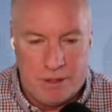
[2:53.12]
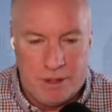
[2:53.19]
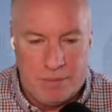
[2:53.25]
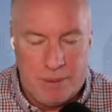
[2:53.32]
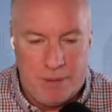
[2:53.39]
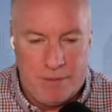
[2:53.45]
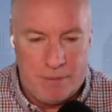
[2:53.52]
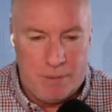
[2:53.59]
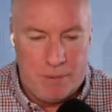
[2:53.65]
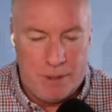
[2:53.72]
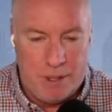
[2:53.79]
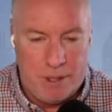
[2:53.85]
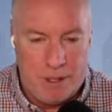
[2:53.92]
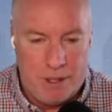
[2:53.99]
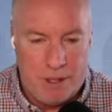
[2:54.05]
pivot
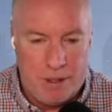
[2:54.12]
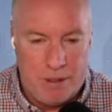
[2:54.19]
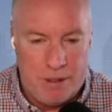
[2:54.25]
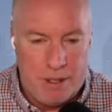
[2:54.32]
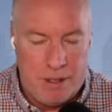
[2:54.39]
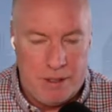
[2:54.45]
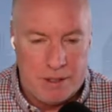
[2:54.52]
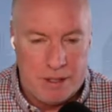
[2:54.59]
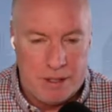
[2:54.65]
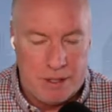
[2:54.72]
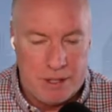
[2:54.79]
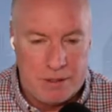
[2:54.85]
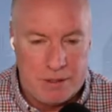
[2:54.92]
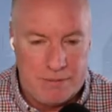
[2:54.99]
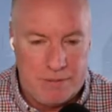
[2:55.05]
point in
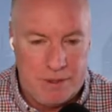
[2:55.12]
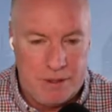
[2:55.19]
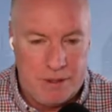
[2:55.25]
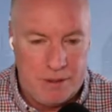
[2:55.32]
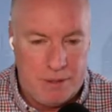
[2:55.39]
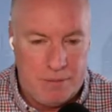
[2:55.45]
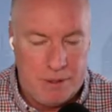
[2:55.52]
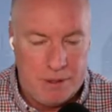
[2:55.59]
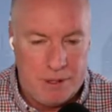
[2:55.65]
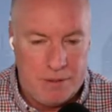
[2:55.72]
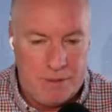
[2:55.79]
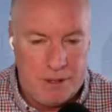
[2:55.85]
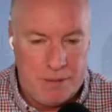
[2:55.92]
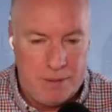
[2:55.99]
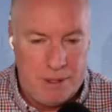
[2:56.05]
success or failure in
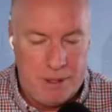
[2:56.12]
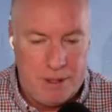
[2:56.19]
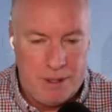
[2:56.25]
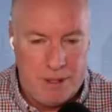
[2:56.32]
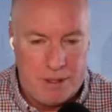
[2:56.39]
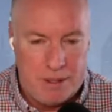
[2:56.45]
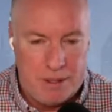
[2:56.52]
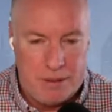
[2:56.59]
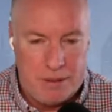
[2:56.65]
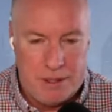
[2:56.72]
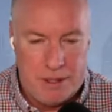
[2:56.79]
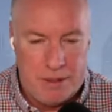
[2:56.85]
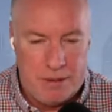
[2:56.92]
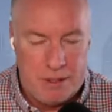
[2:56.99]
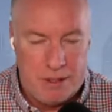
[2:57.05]
multifamily.
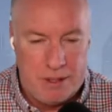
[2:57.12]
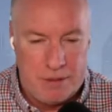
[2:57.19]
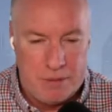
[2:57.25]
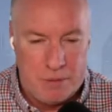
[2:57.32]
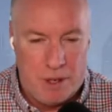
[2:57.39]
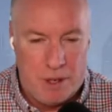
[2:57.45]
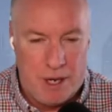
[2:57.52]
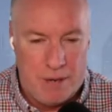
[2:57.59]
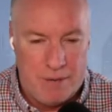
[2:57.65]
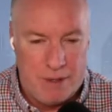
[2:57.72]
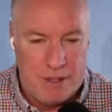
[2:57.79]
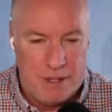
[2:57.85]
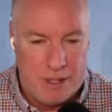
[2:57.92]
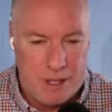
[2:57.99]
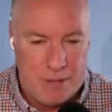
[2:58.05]
It's where
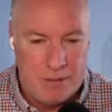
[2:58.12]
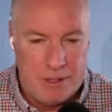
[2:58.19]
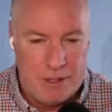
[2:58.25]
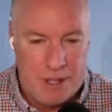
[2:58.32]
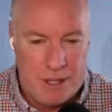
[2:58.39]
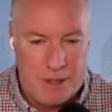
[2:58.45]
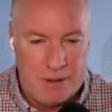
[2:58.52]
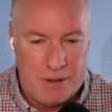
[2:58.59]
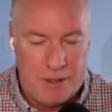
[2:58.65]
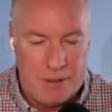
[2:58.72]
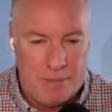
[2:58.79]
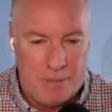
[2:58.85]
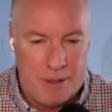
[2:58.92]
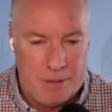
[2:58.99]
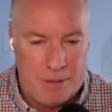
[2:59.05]
everything comes together
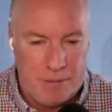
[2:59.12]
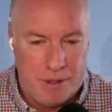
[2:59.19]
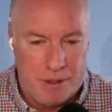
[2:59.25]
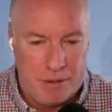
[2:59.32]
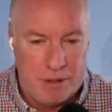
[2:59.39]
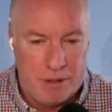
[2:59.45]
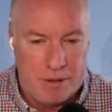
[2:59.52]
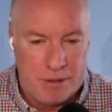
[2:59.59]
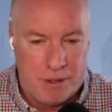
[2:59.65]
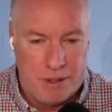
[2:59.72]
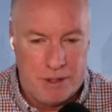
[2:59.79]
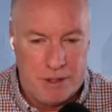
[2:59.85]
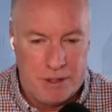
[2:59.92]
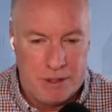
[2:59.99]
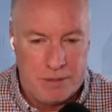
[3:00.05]
and the critical
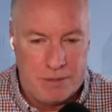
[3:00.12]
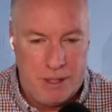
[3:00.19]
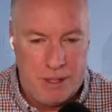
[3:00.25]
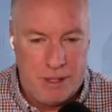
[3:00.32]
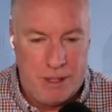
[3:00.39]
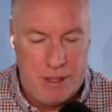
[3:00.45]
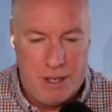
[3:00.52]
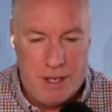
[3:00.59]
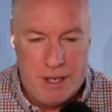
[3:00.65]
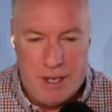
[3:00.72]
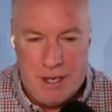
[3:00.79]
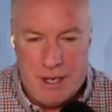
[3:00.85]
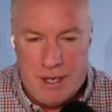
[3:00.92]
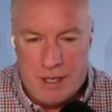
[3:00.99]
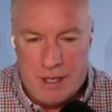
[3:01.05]
decisions are made.
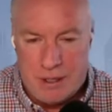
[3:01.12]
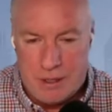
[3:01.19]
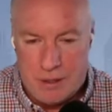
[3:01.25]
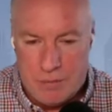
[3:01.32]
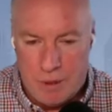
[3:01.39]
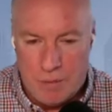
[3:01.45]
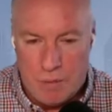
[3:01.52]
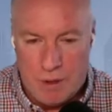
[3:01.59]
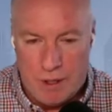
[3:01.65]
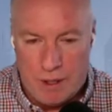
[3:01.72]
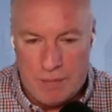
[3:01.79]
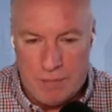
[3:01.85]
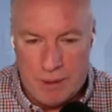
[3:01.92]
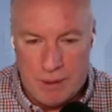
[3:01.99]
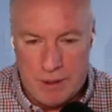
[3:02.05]
So we wanted
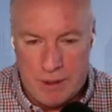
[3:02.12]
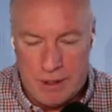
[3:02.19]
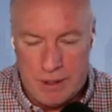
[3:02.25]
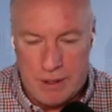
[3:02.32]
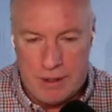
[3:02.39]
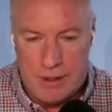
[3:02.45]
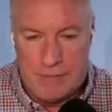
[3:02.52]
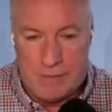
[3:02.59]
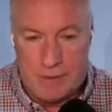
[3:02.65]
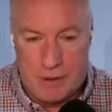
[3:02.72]
to build for